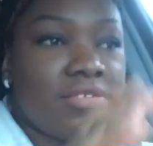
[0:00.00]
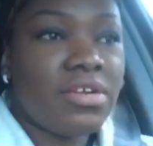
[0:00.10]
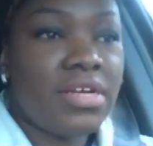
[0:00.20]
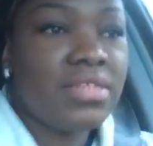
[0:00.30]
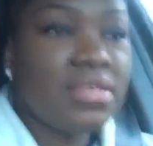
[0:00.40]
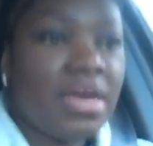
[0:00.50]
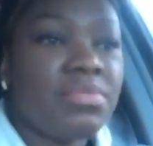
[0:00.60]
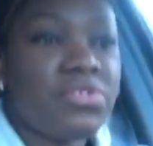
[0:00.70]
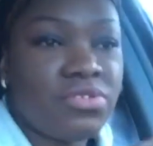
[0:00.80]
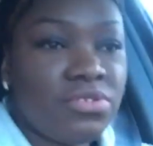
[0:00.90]
certain
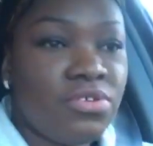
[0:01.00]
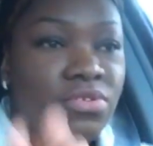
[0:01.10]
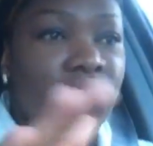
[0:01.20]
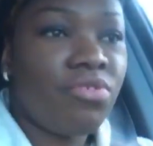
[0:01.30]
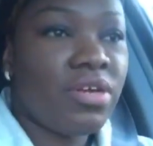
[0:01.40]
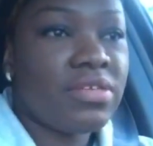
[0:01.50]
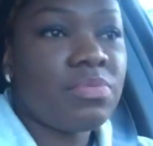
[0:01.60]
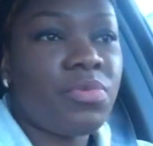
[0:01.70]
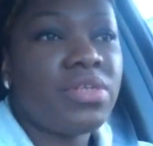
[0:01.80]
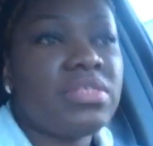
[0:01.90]
times. During the
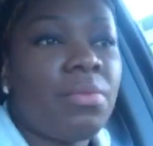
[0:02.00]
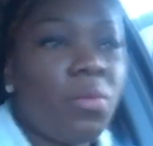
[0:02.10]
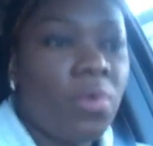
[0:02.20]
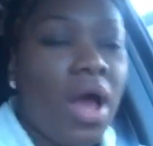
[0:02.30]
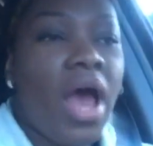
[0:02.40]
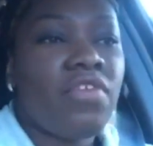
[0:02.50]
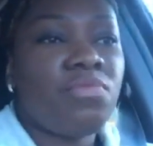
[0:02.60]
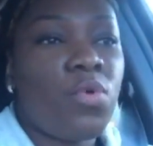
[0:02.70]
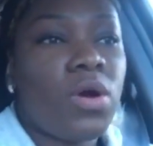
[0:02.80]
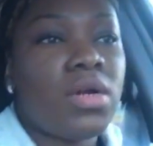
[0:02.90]
springtime we'll
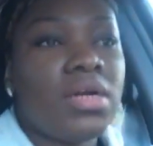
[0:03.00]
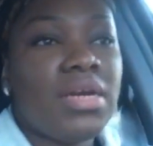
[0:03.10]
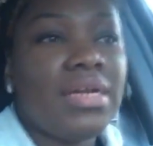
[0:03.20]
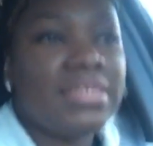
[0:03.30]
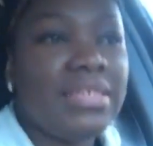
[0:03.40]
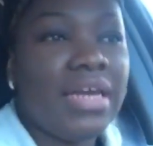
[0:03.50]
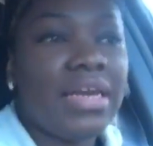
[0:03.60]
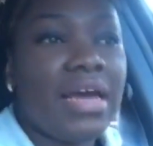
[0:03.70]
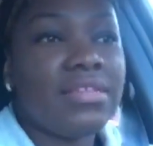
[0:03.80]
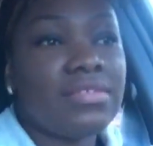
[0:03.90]
have more
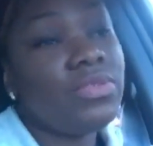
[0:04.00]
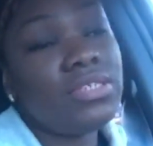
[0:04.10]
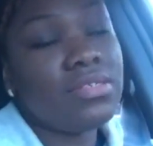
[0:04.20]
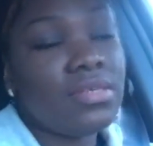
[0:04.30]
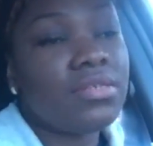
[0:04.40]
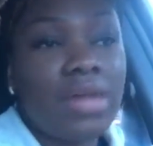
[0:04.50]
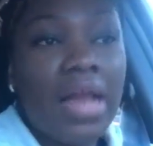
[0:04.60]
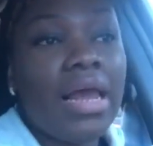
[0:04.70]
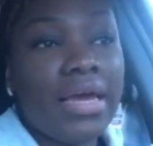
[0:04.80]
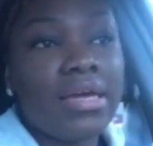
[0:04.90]
daylight, which is good.
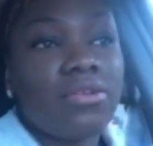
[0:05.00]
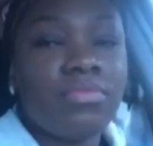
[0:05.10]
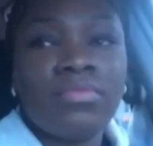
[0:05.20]
I like it.